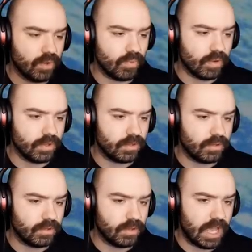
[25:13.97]
know what?
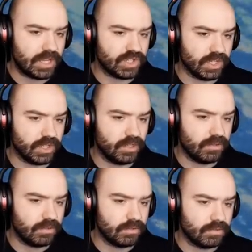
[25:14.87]
Actually,
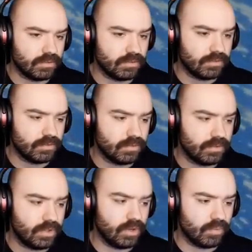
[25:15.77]

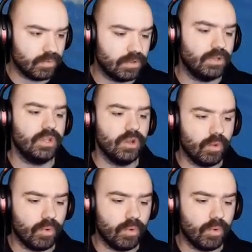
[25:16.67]
you know what? You know